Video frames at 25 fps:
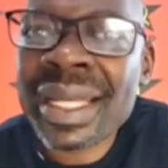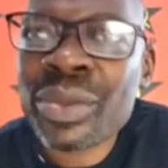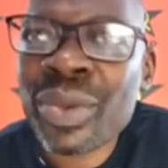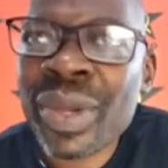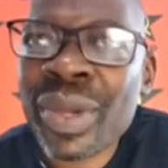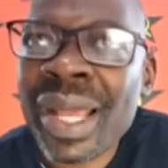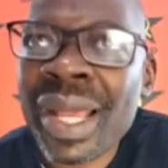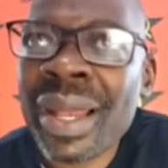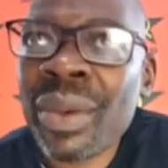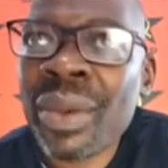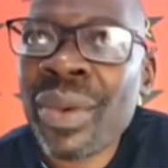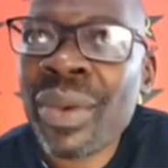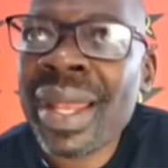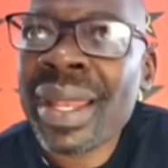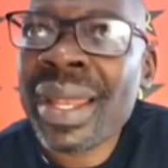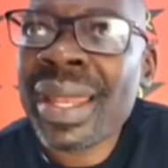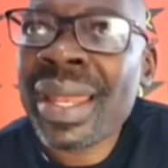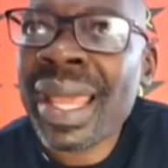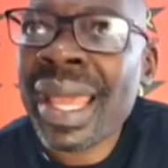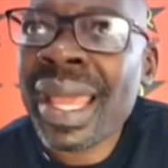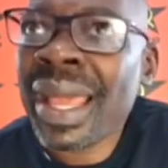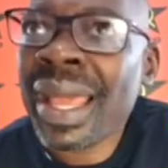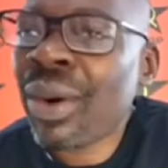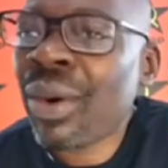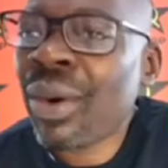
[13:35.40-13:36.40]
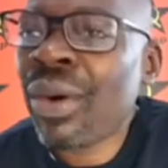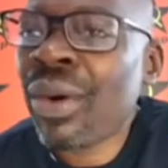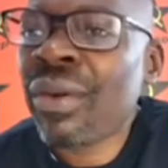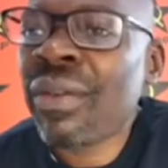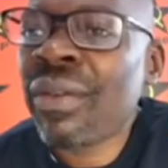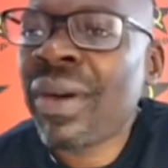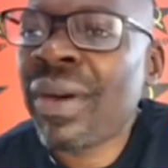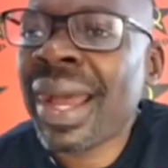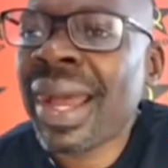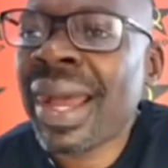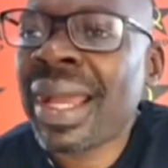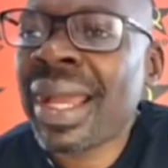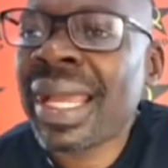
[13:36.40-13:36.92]
as well when
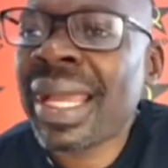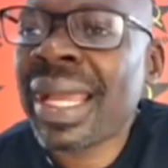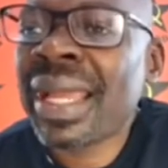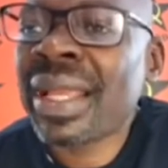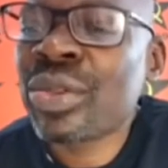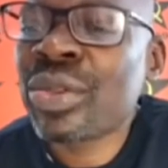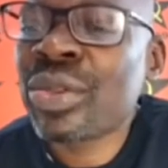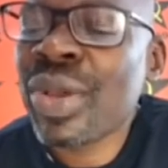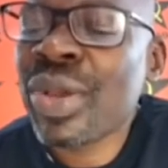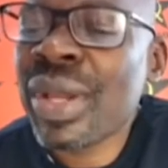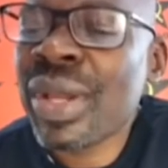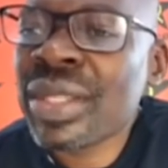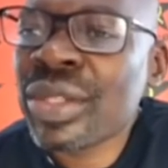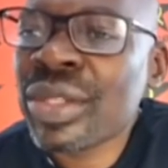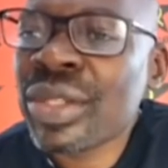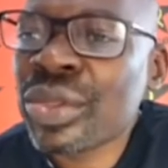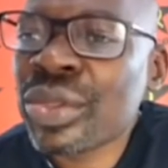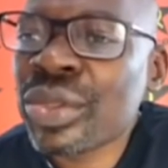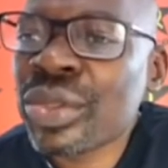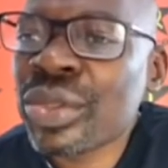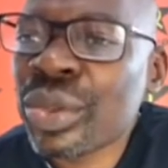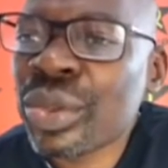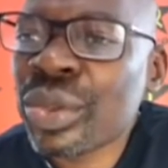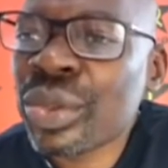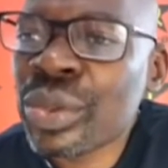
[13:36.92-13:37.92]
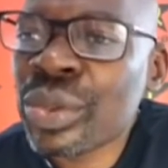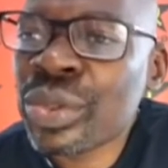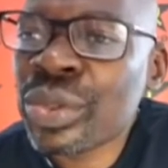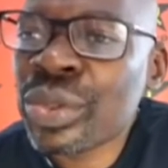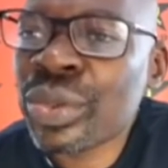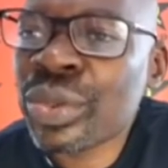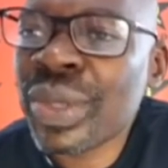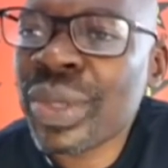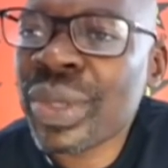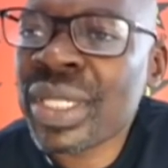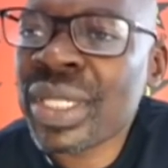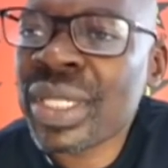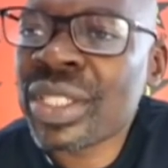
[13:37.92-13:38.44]
over 20
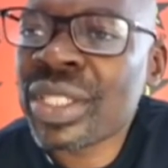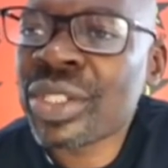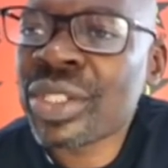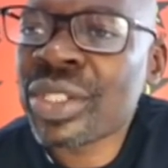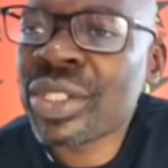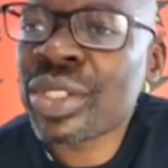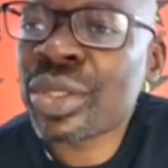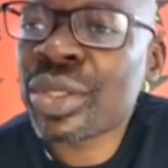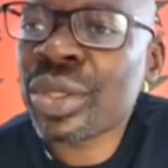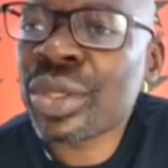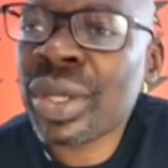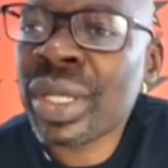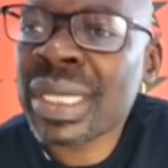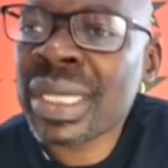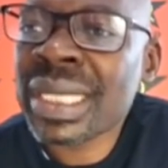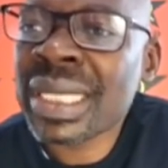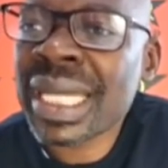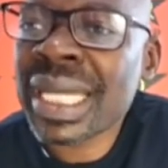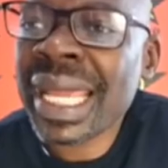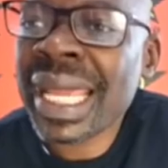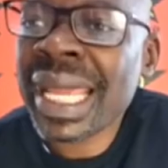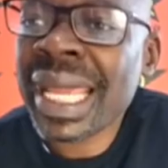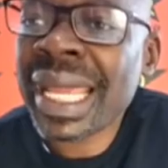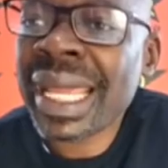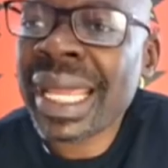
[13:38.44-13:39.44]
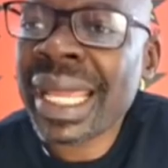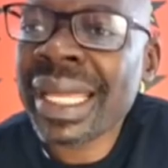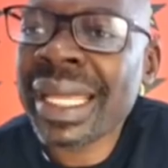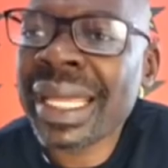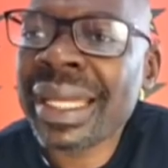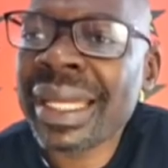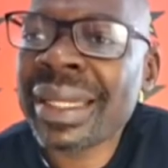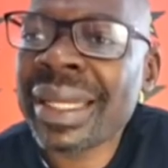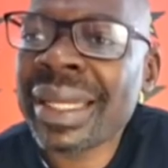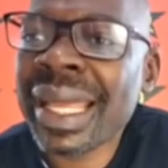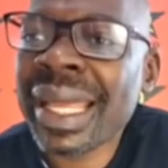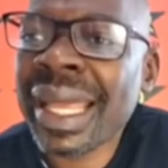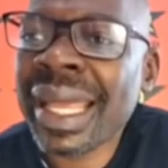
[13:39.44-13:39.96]
schools were destroyed
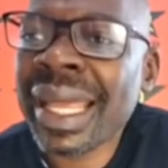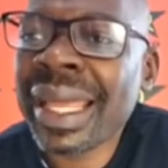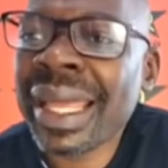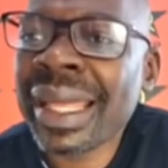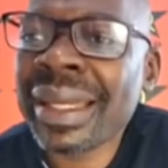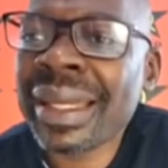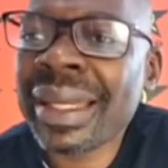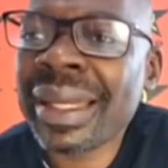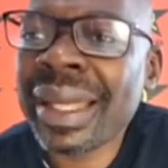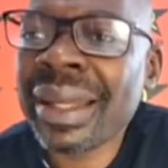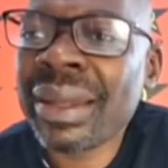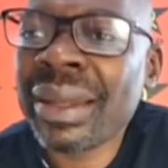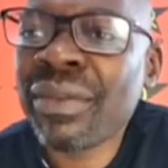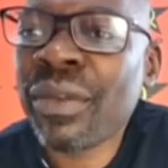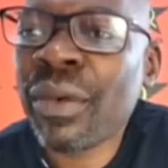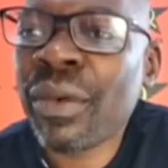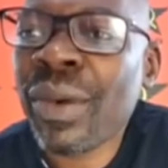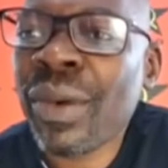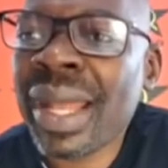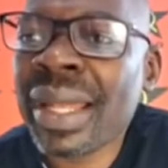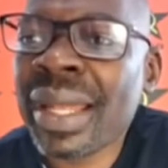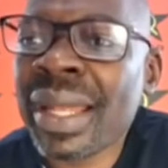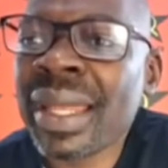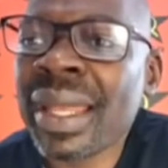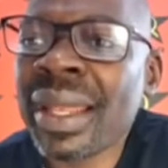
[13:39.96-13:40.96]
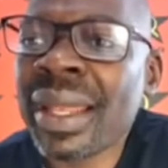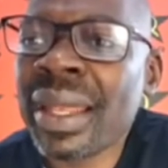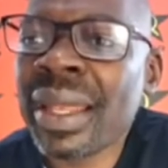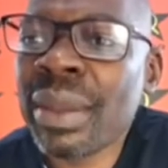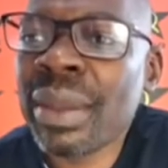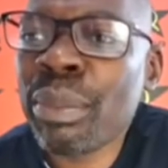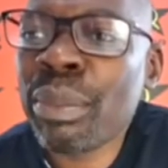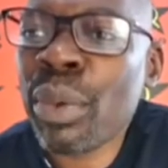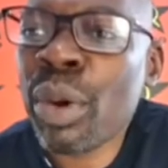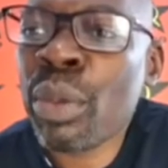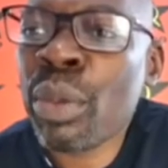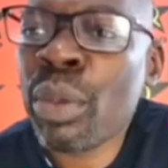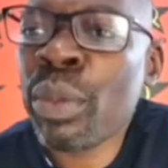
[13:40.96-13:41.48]
in Vuwani, in
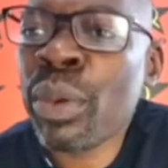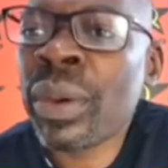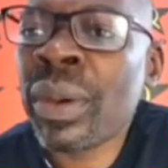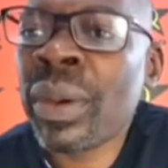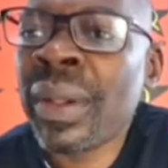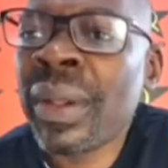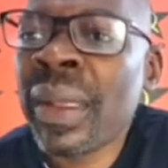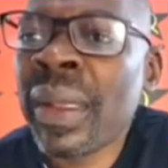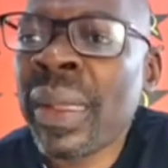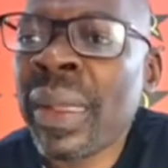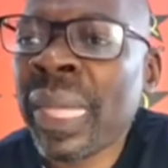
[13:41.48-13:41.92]
Limpopo.